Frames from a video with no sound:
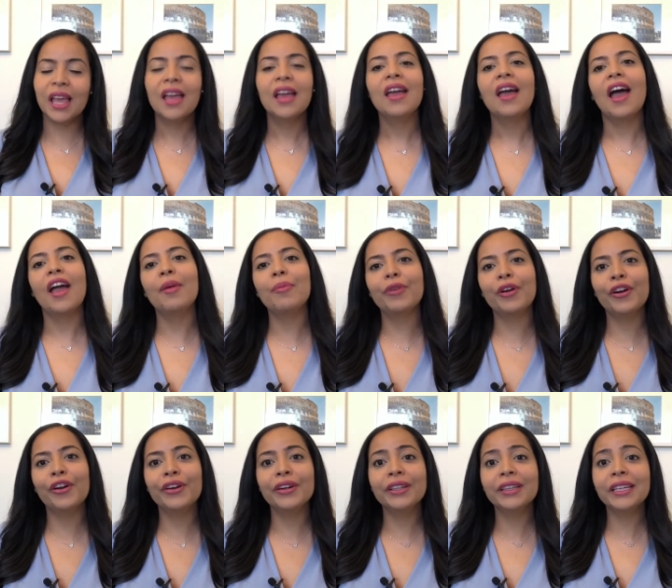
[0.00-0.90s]
I'm
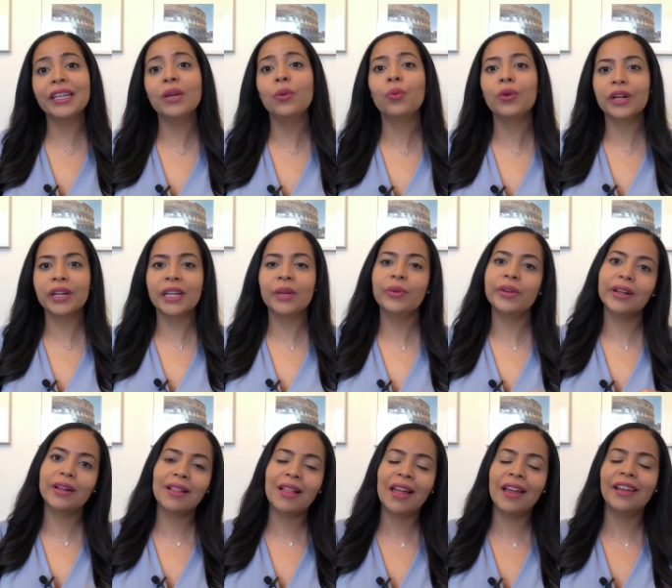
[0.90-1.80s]
currently working with a
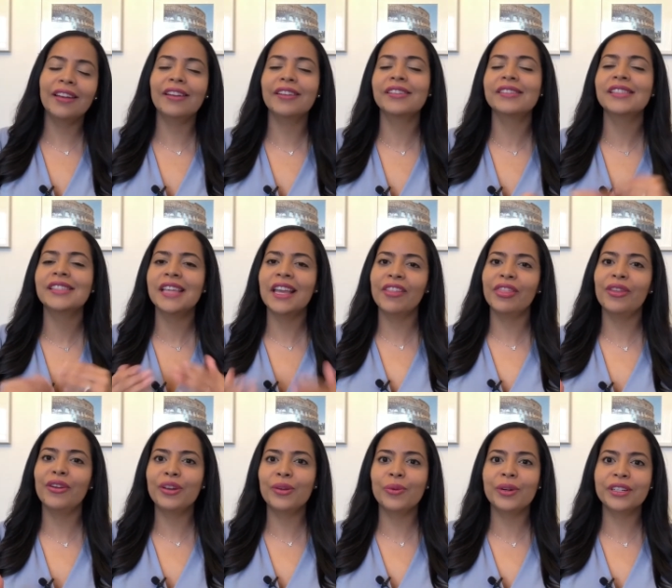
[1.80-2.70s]
client on a
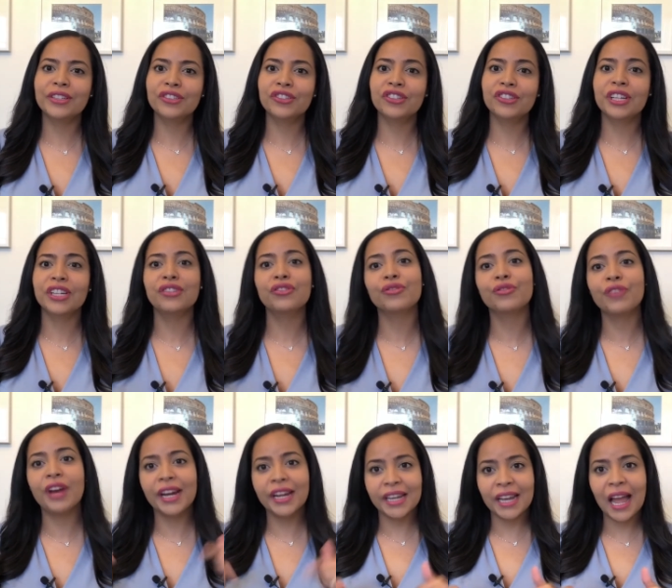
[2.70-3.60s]
1031 exchange right
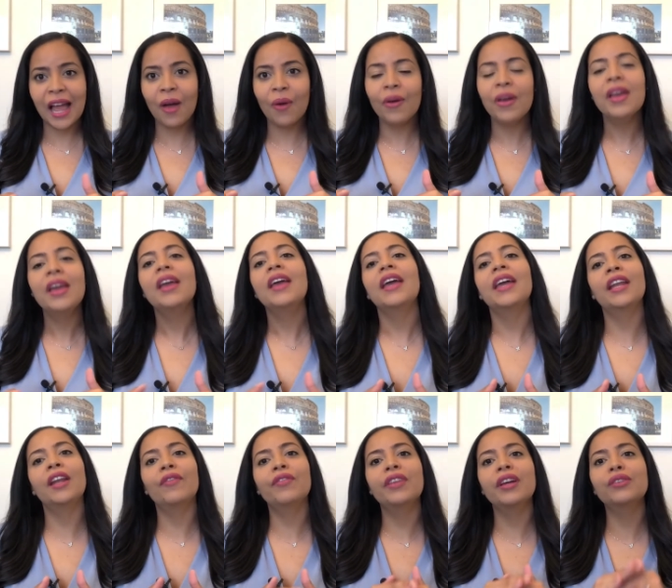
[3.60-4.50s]
now, and I've
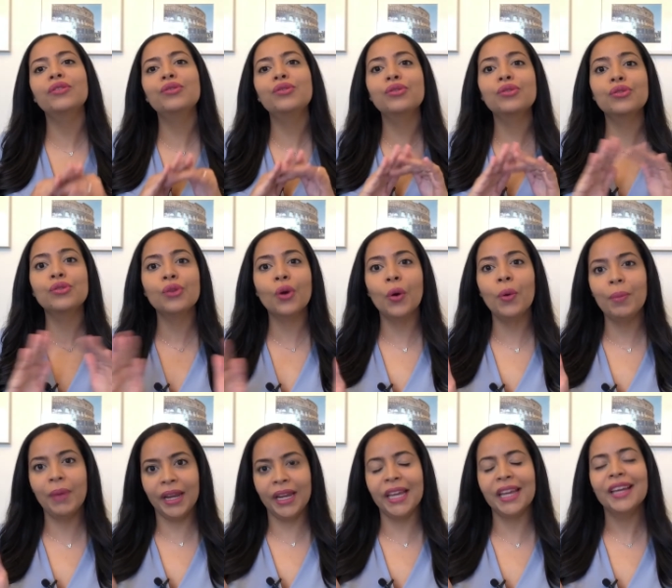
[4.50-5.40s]
done so many.